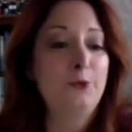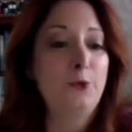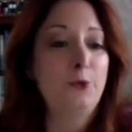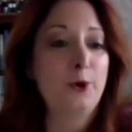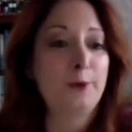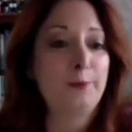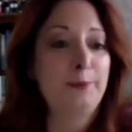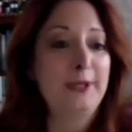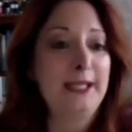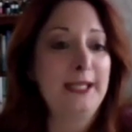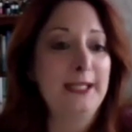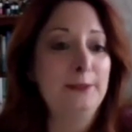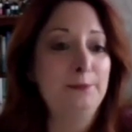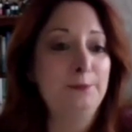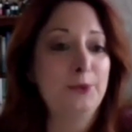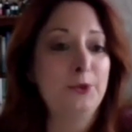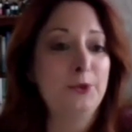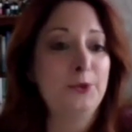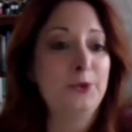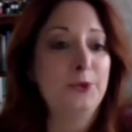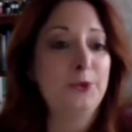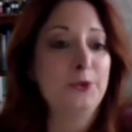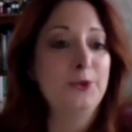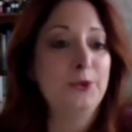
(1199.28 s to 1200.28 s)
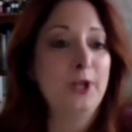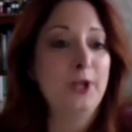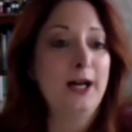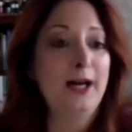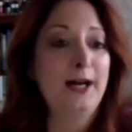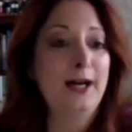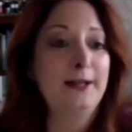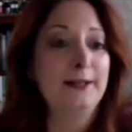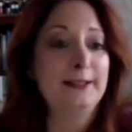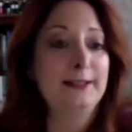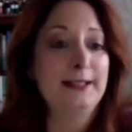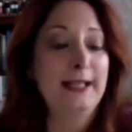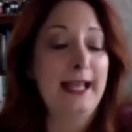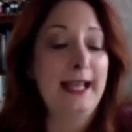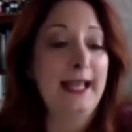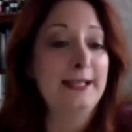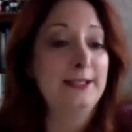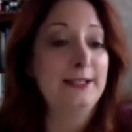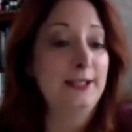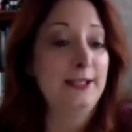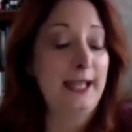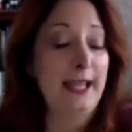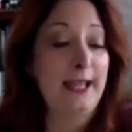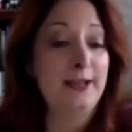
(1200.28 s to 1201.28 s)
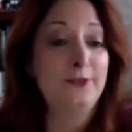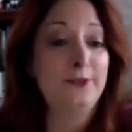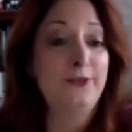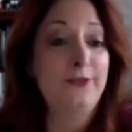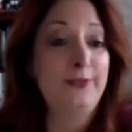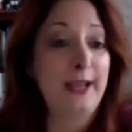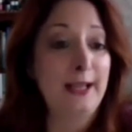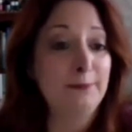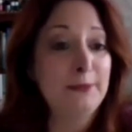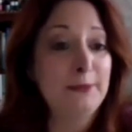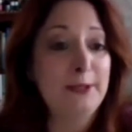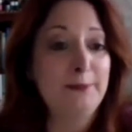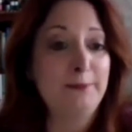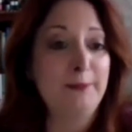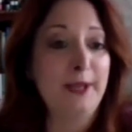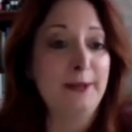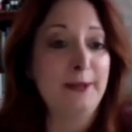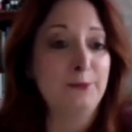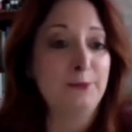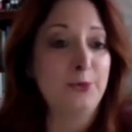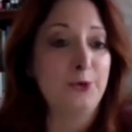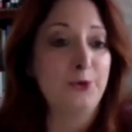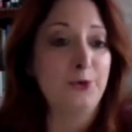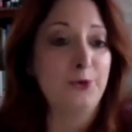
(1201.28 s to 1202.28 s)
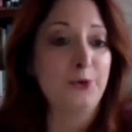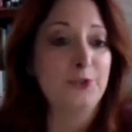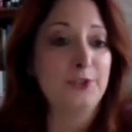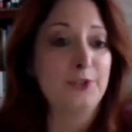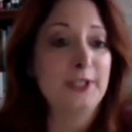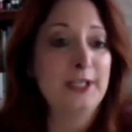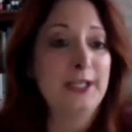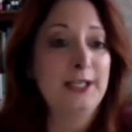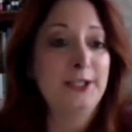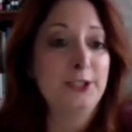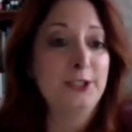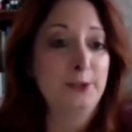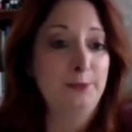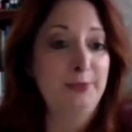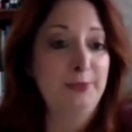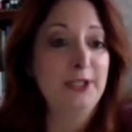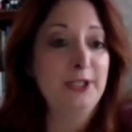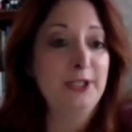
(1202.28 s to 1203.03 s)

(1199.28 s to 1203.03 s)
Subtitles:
for people and family members to